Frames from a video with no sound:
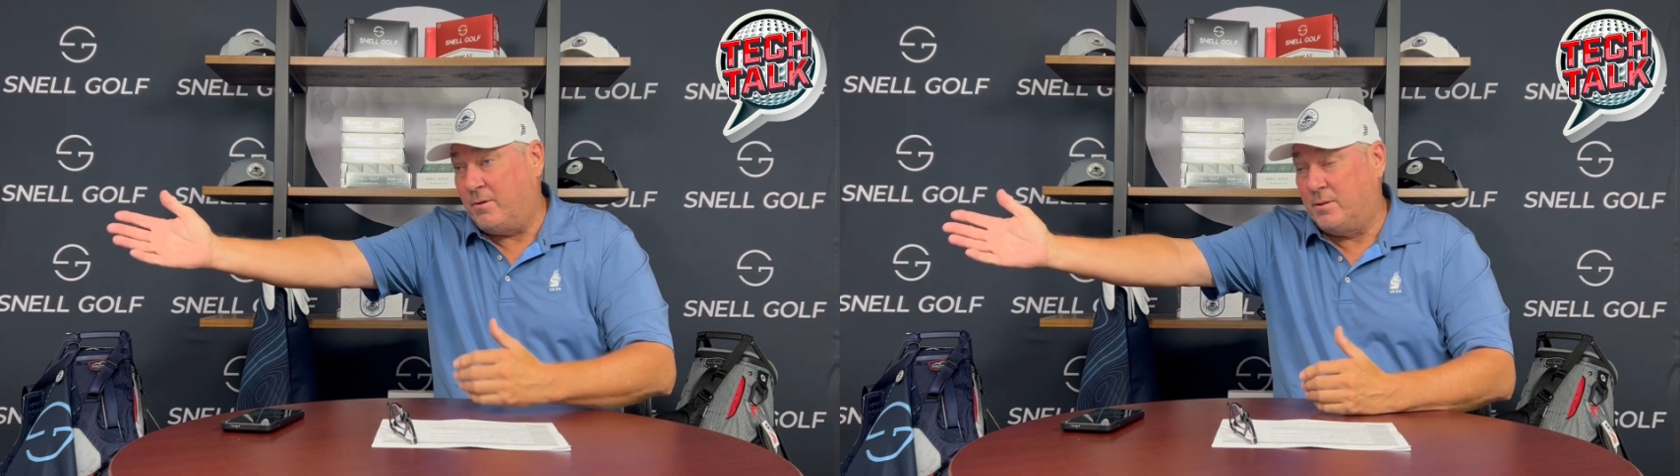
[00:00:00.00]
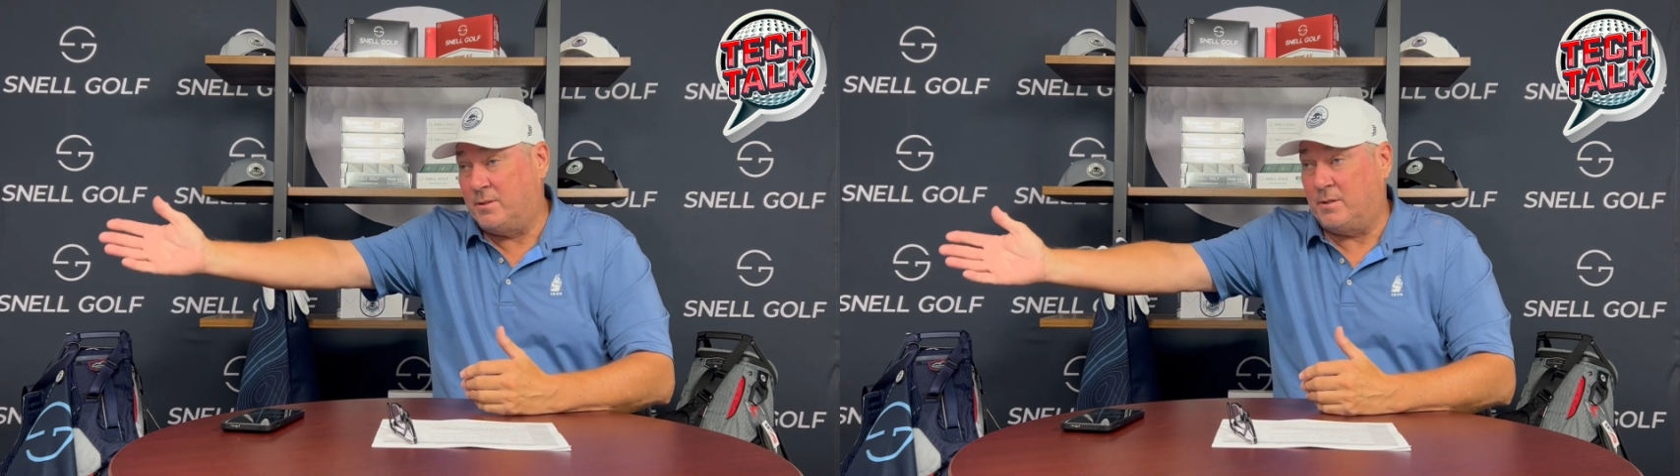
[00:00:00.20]

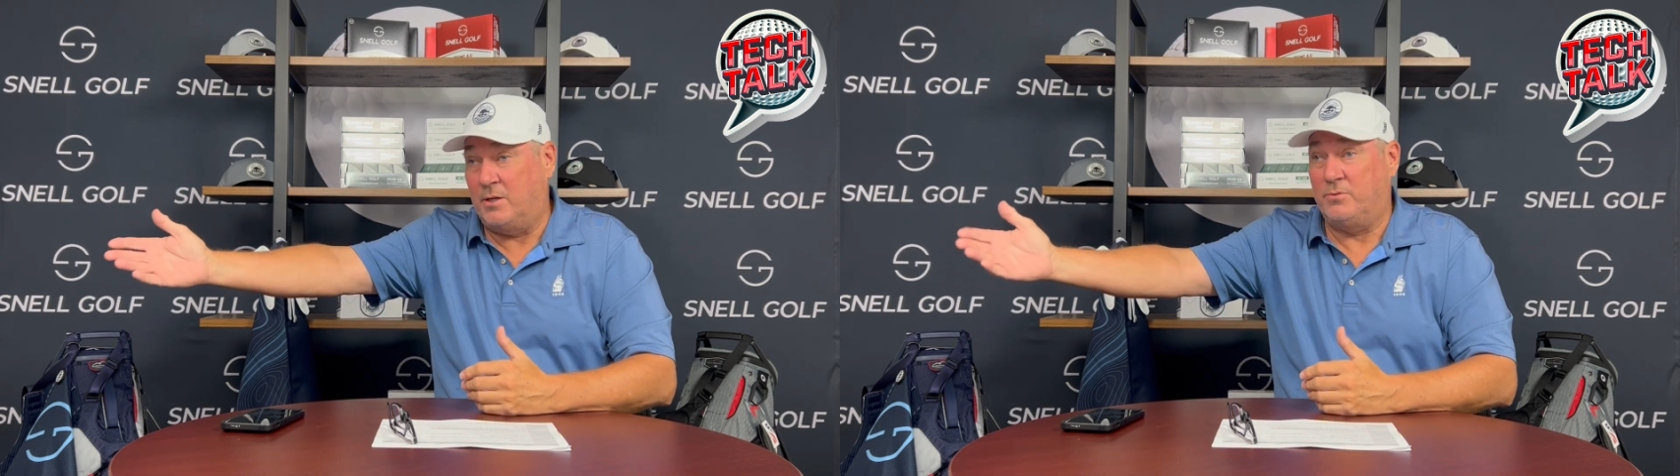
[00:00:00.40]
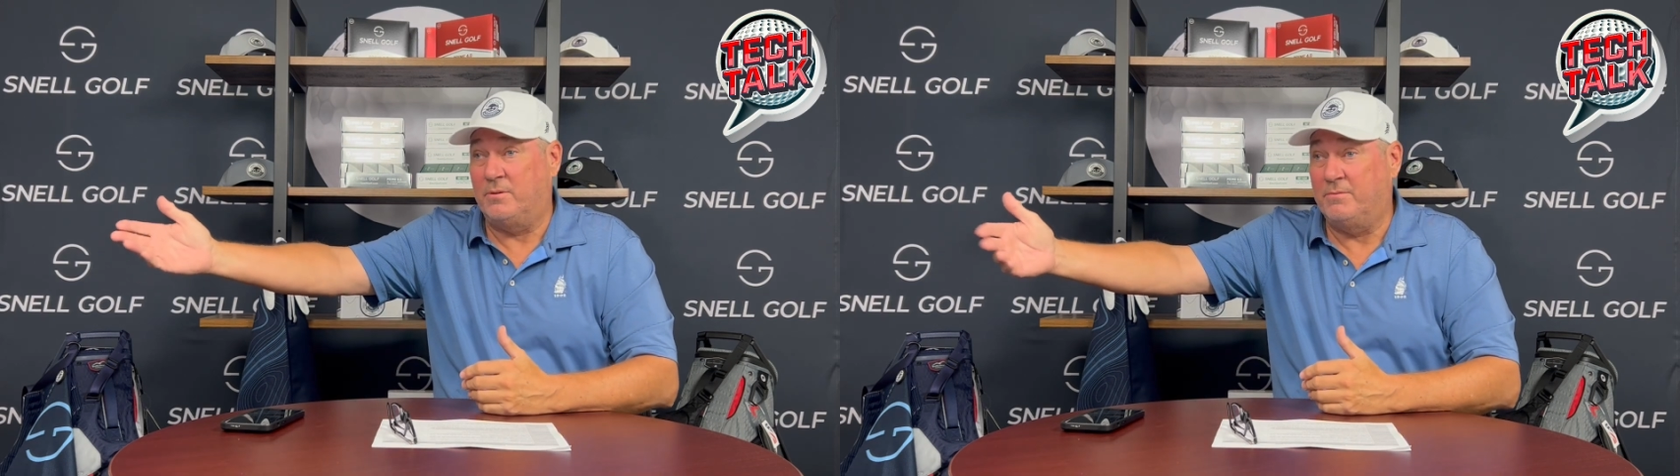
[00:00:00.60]
to
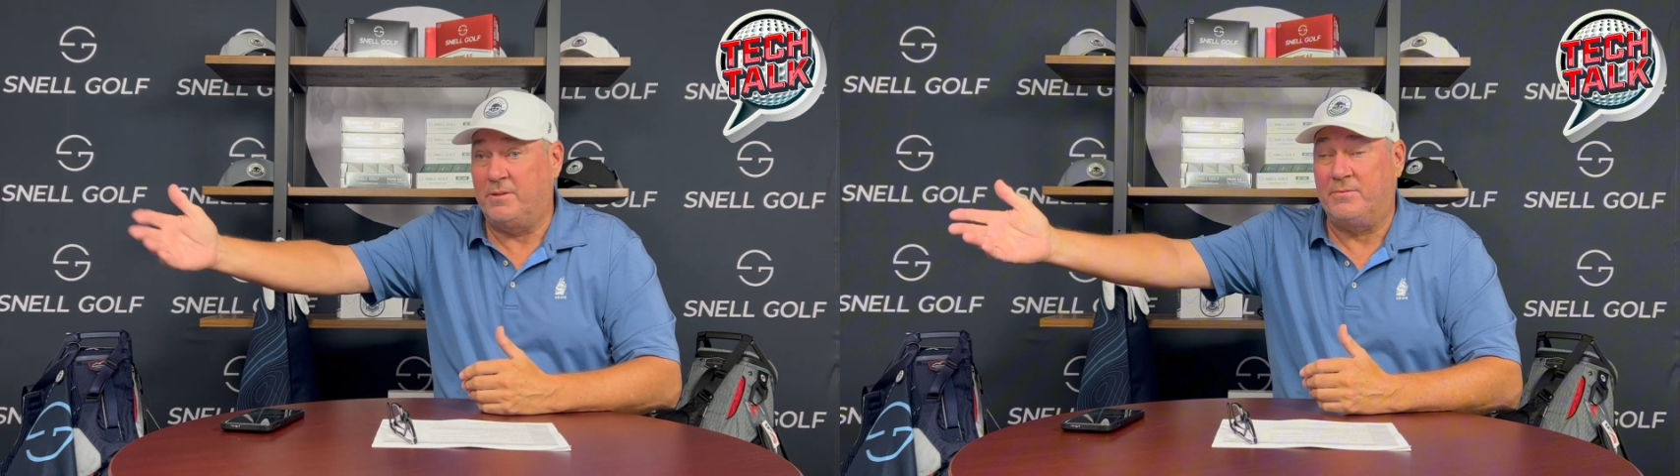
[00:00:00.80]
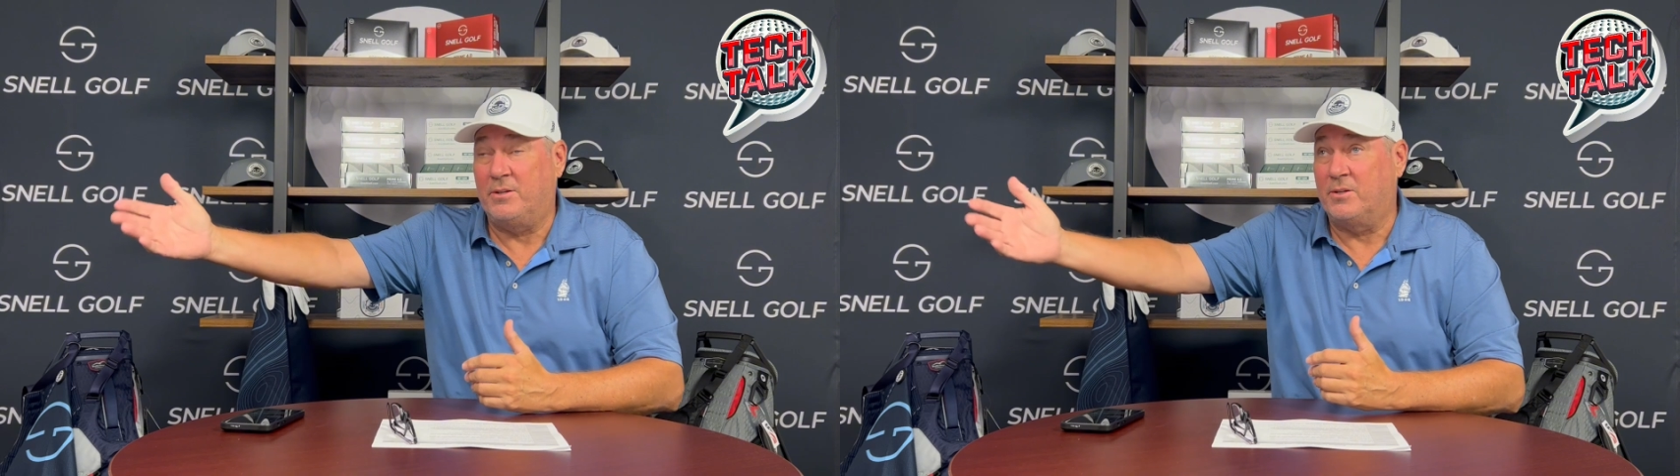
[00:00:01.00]

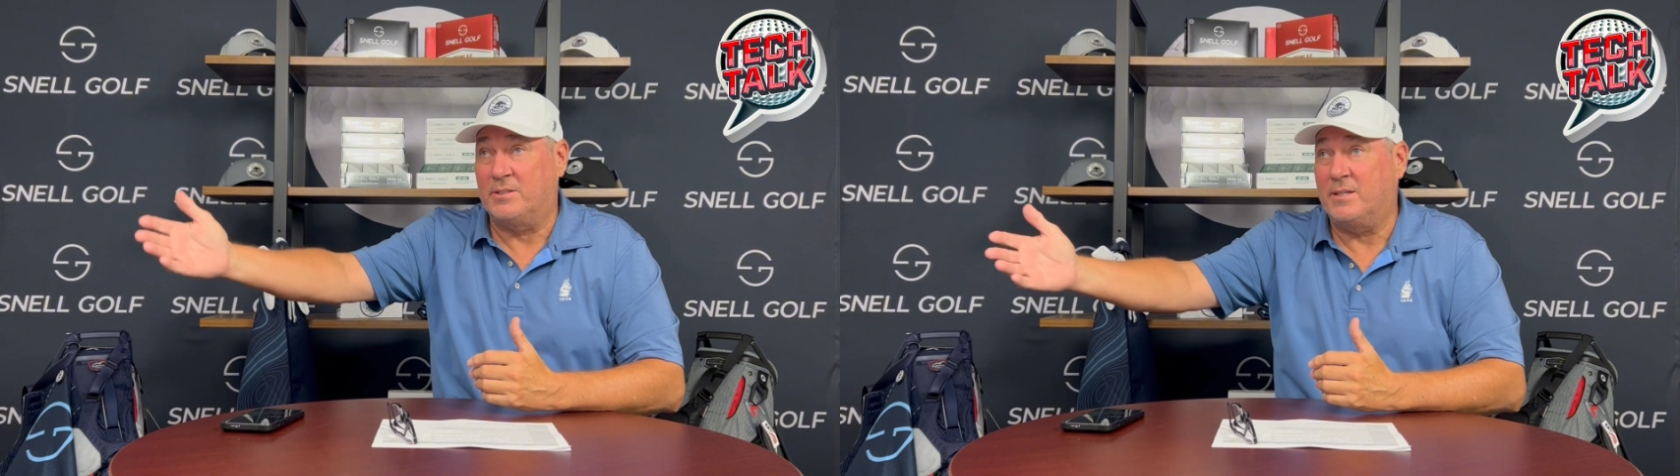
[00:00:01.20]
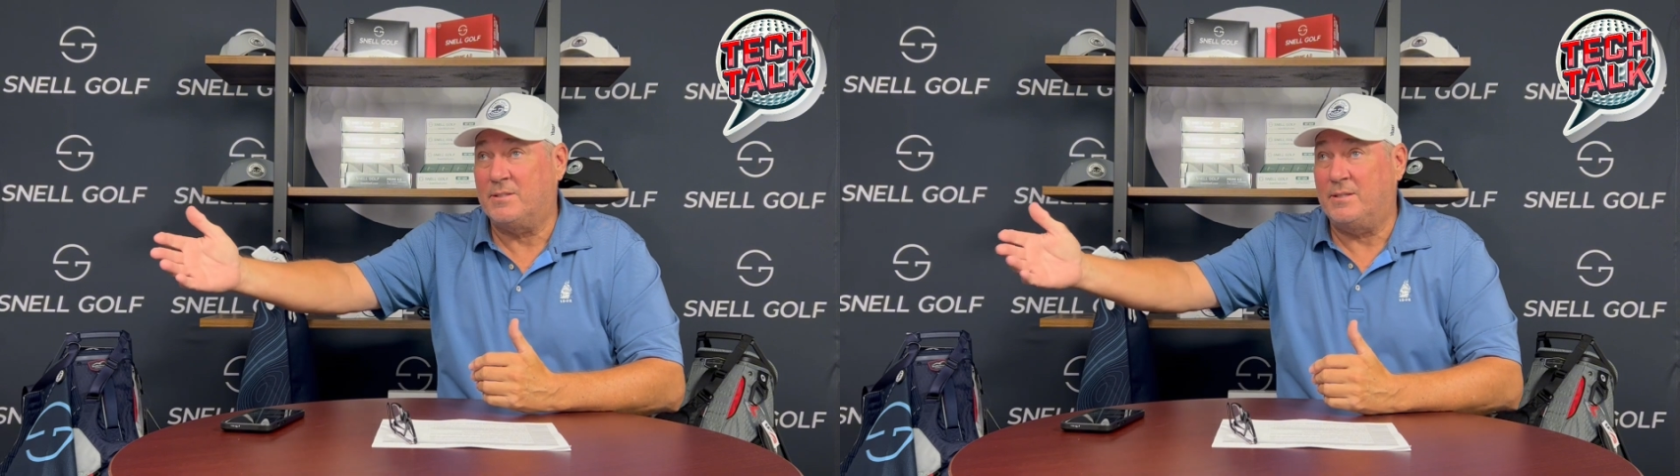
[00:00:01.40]
150 or
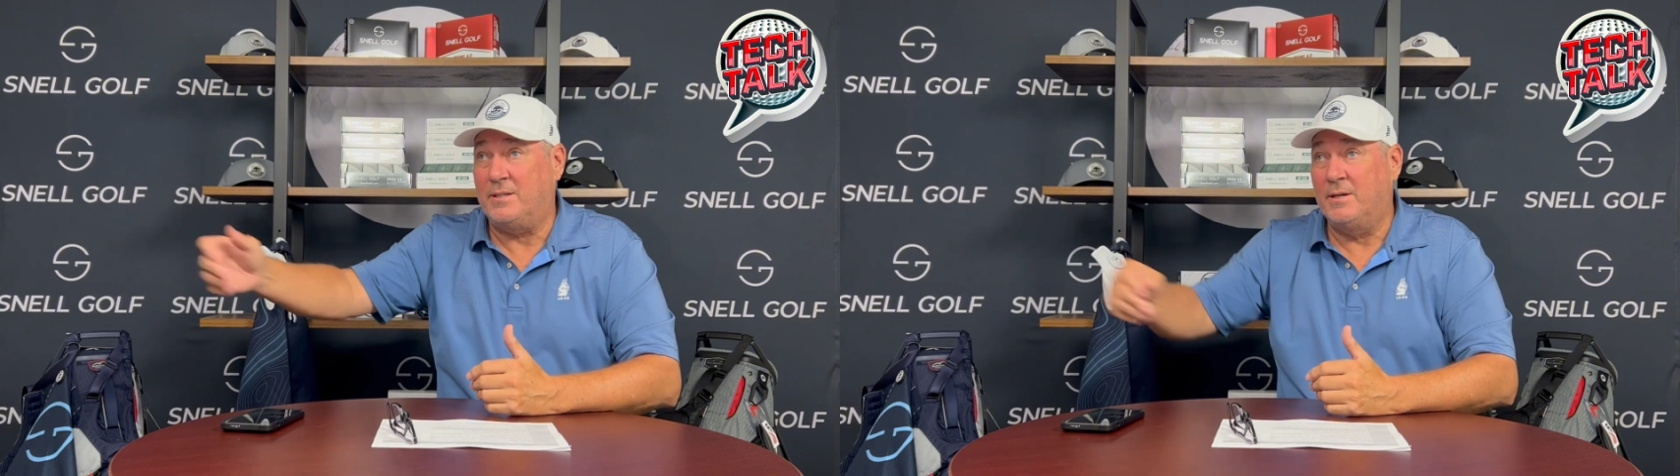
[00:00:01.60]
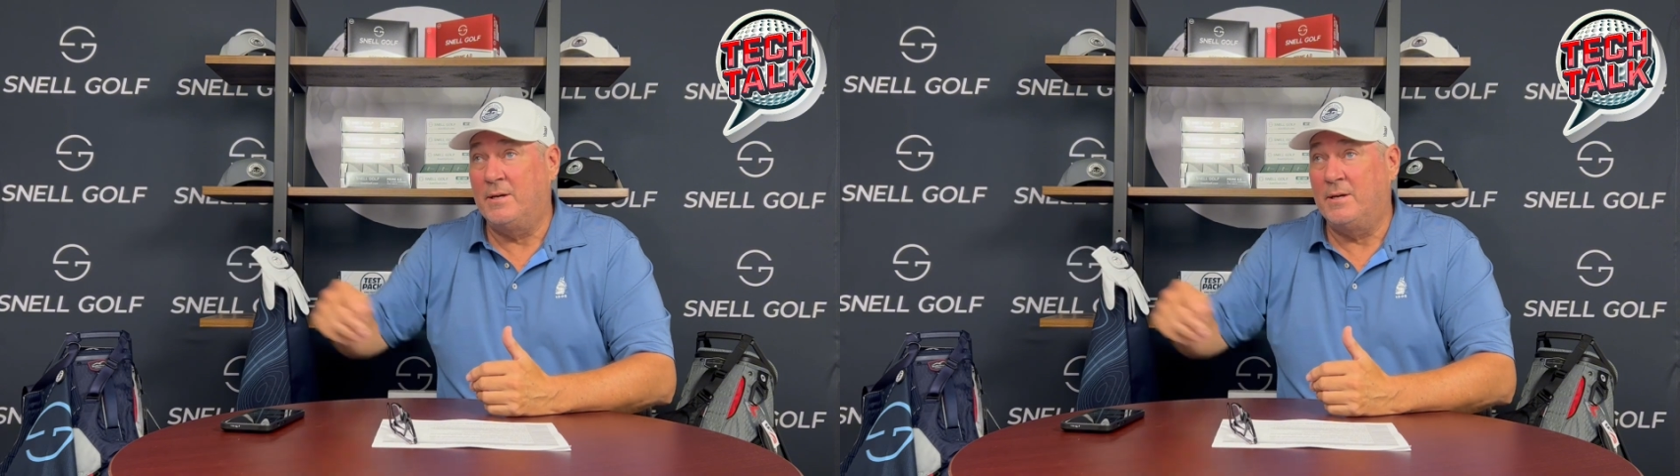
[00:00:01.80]
60,